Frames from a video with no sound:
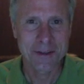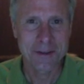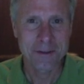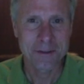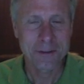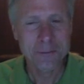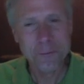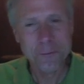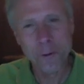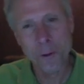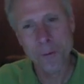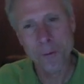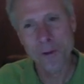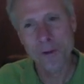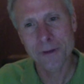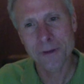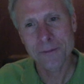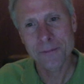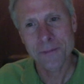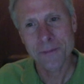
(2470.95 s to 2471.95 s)
the
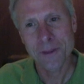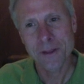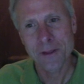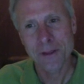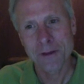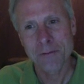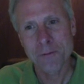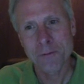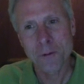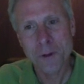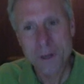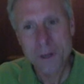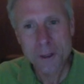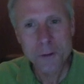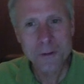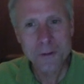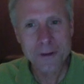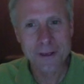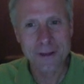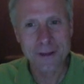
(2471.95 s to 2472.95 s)
formula for
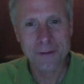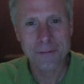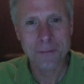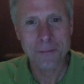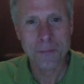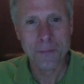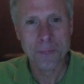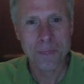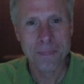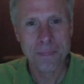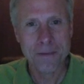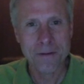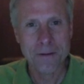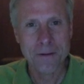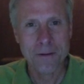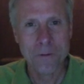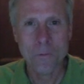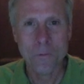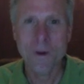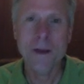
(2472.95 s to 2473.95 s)
annuity.
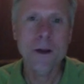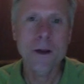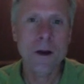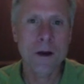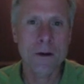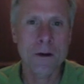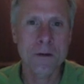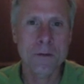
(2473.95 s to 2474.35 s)
Why not?